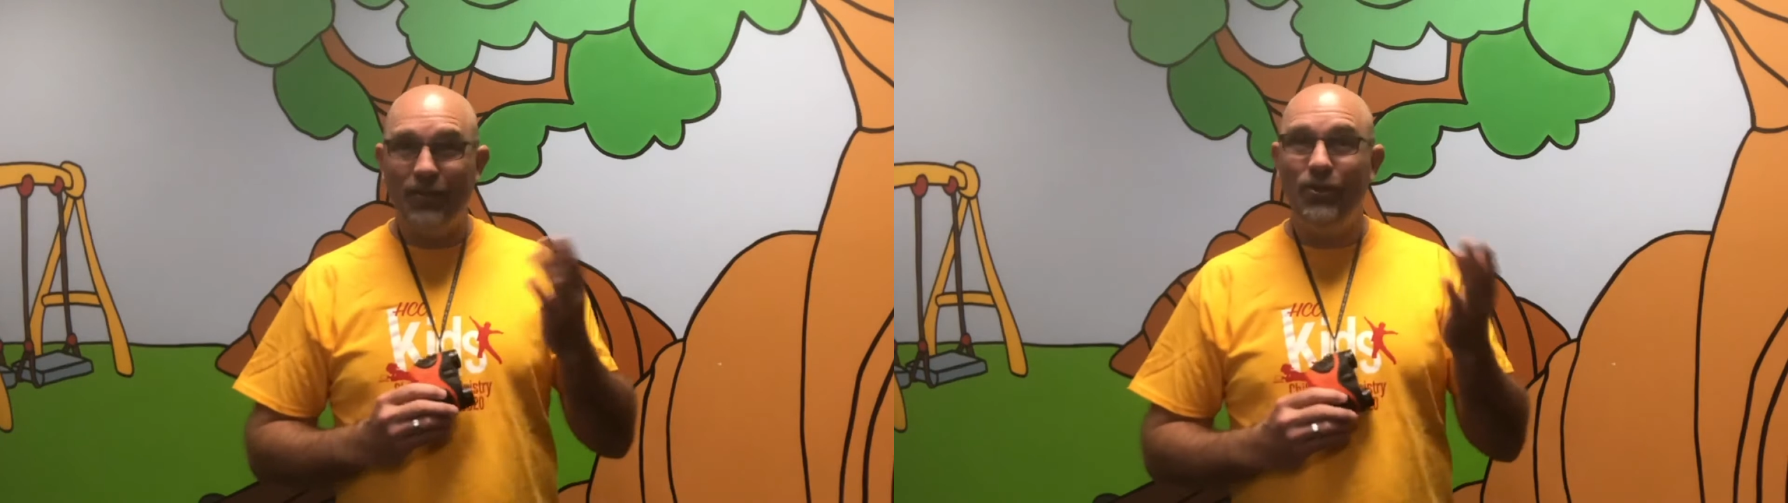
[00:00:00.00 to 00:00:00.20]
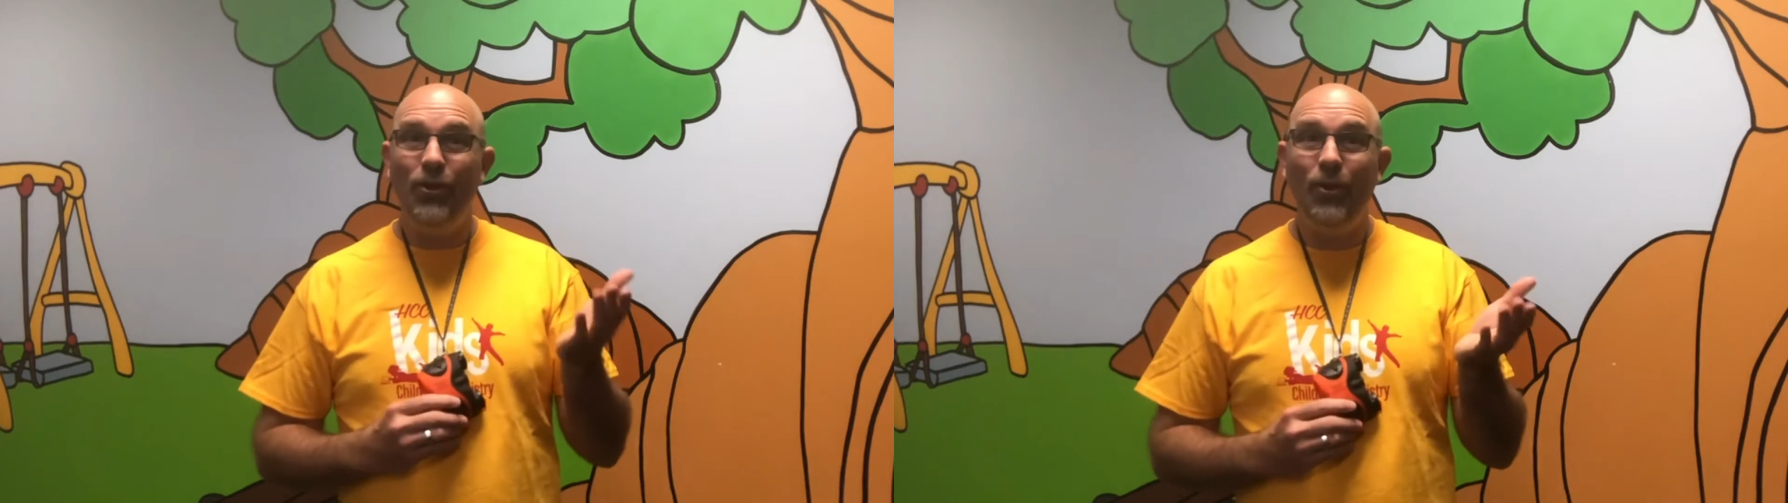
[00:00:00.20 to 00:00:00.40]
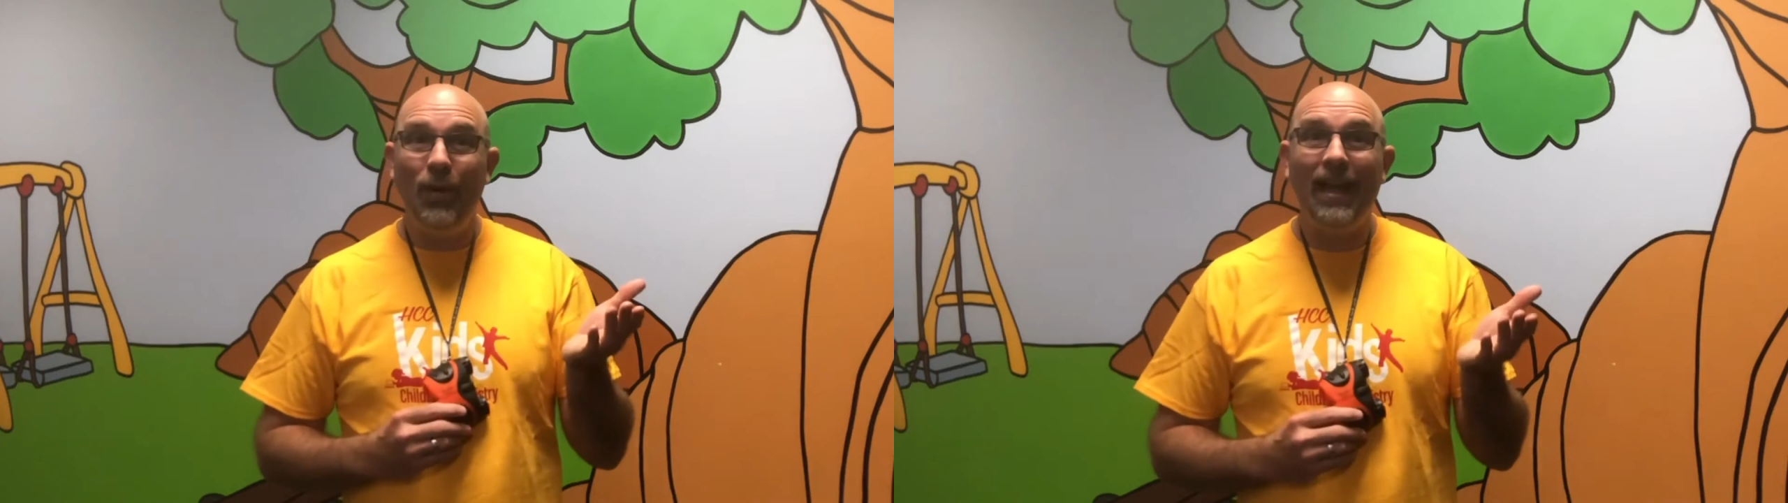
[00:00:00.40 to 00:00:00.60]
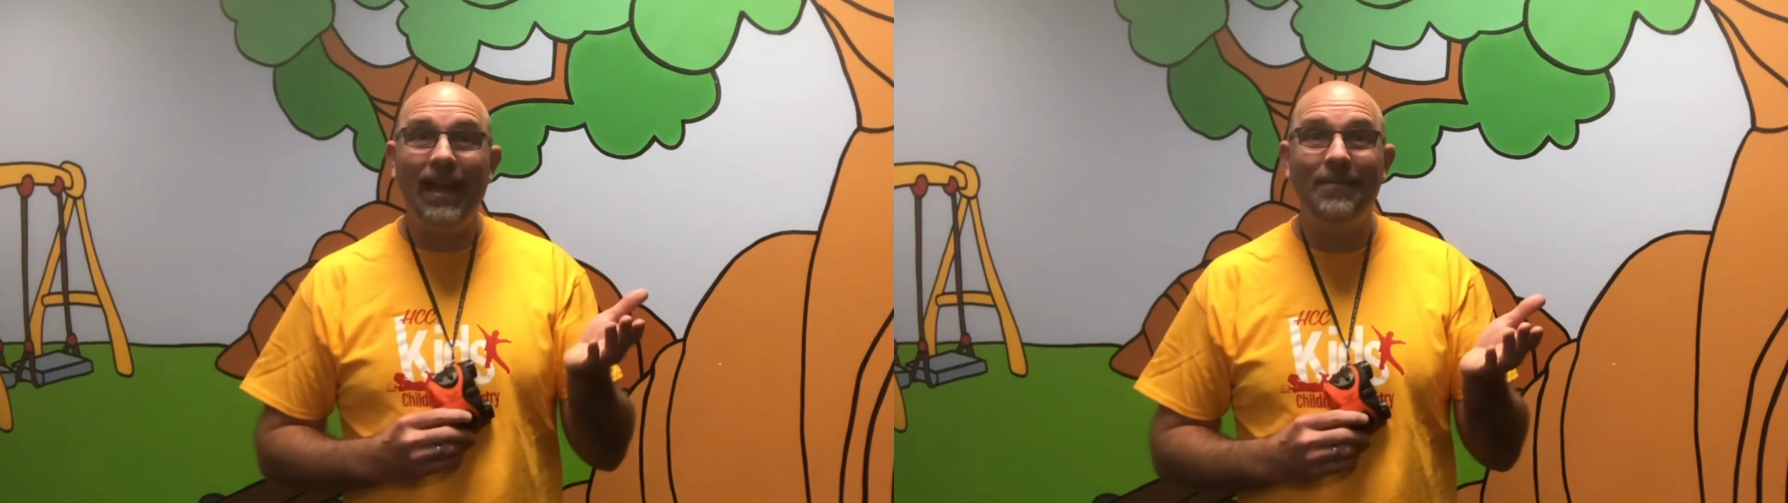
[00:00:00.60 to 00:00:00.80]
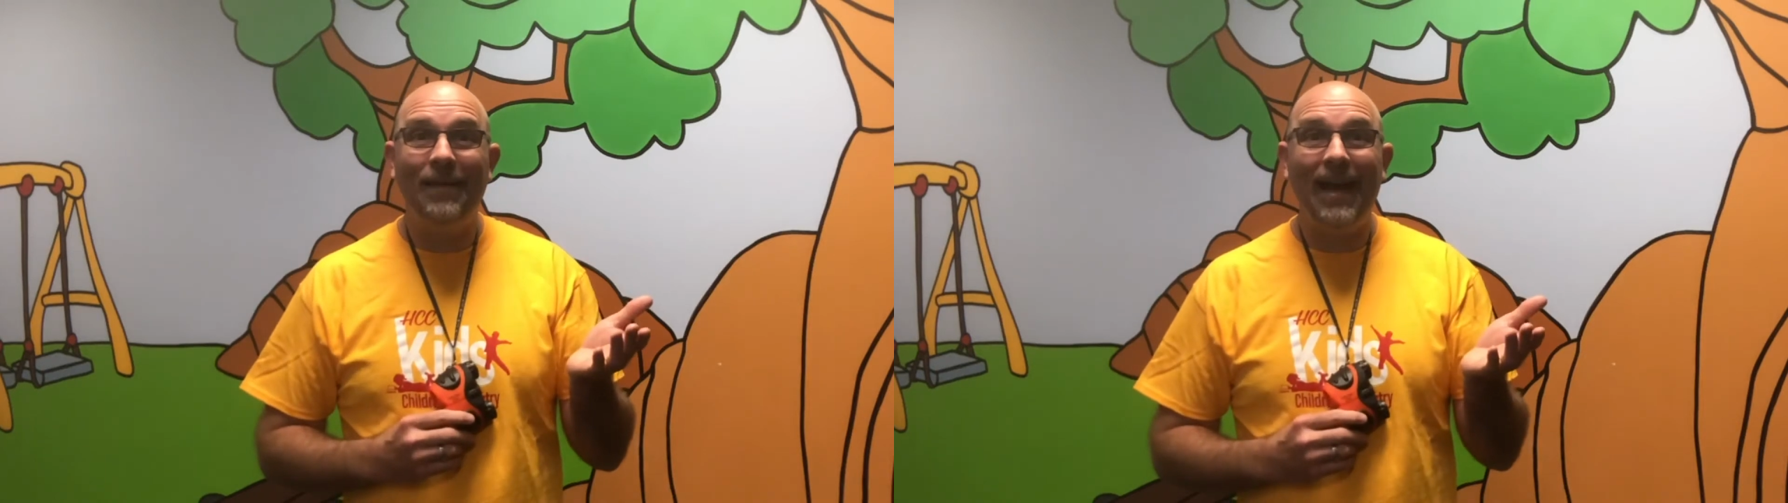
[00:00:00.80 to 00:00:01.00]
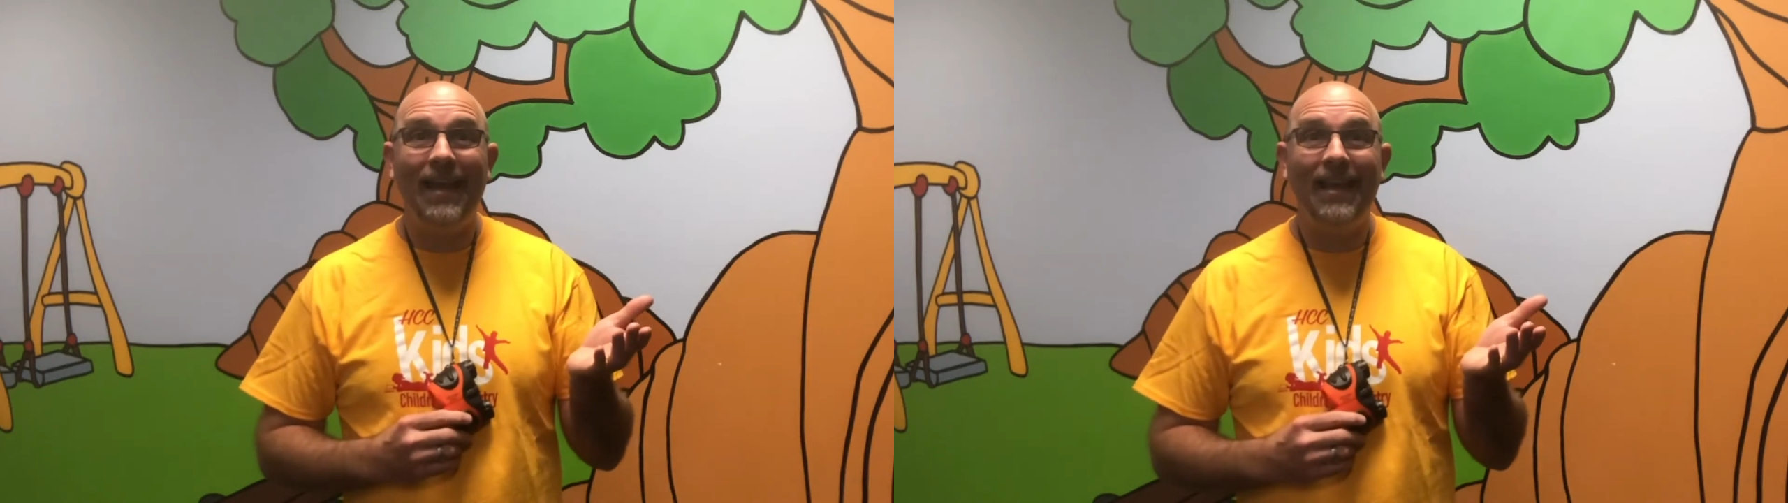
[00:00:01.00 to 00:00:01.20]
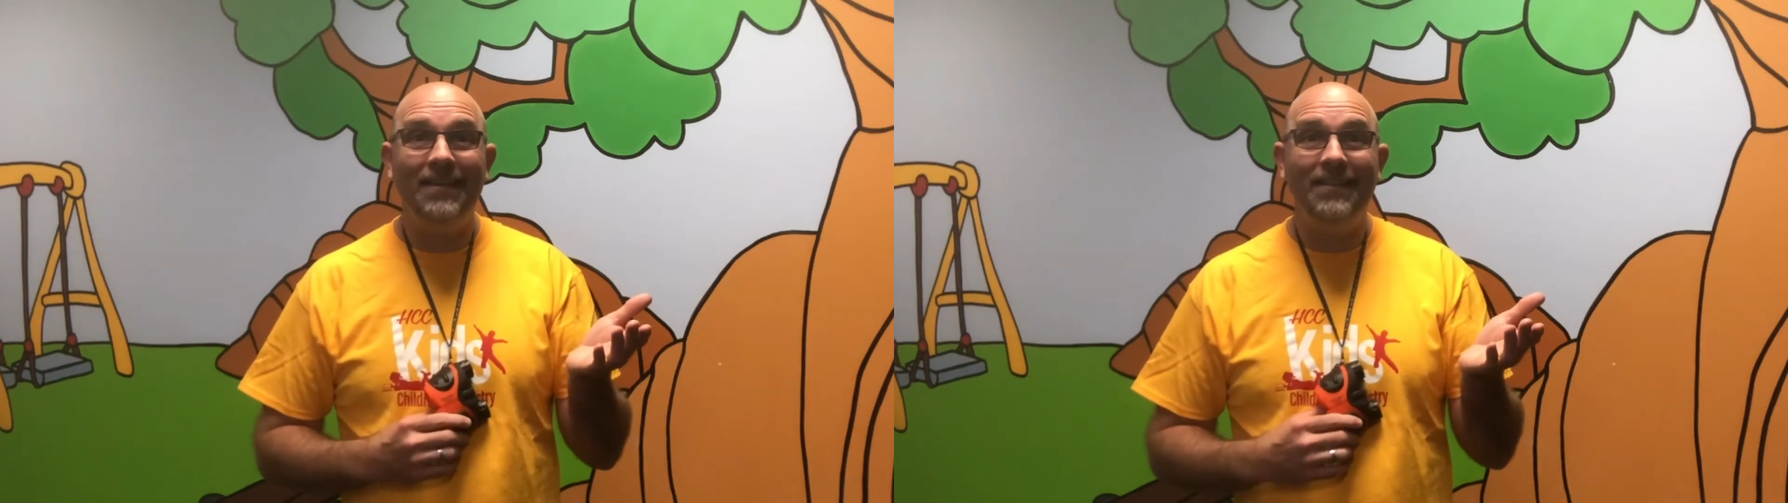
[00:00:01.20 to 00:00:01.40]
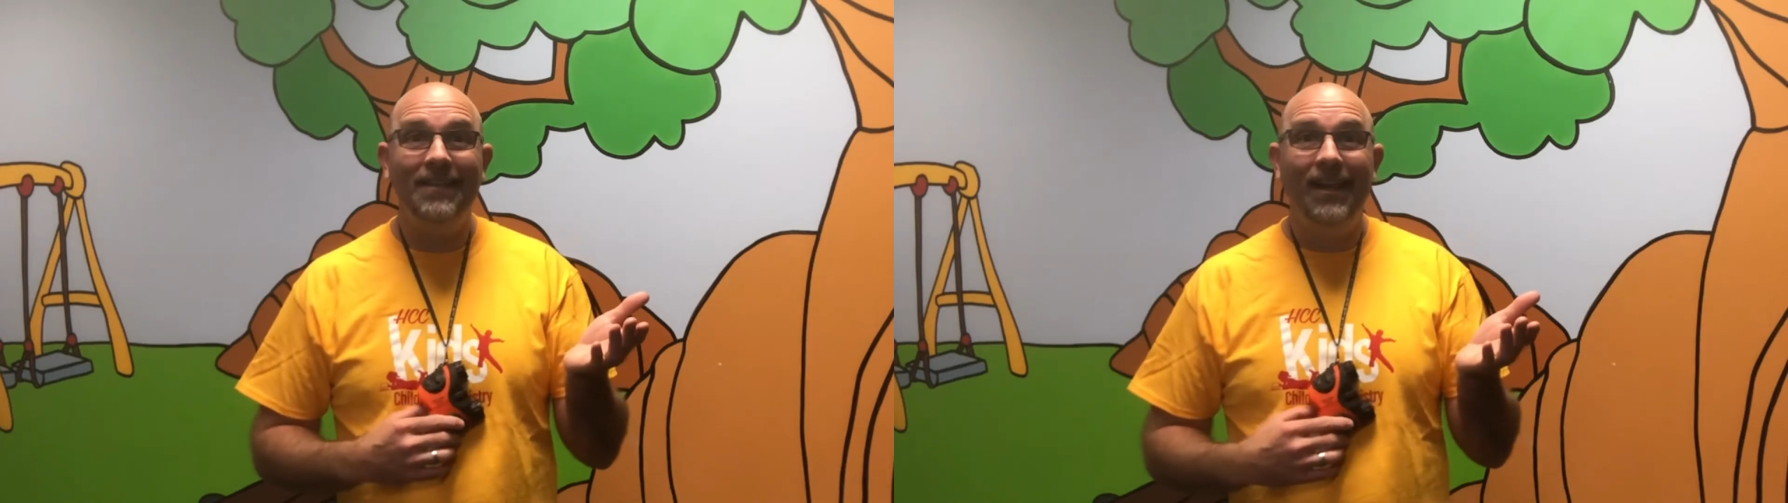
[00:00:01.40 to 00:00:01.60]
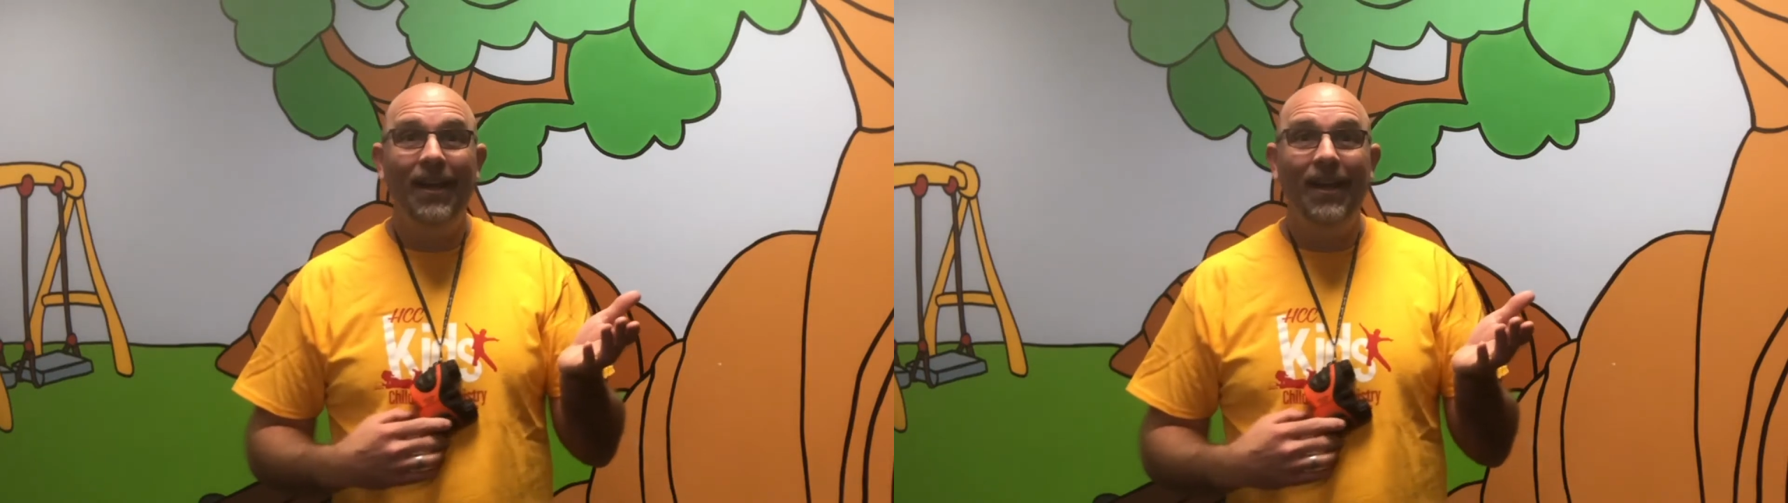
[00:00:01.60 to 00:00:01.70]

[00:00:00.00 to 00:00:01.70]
Do you know what I Spy is?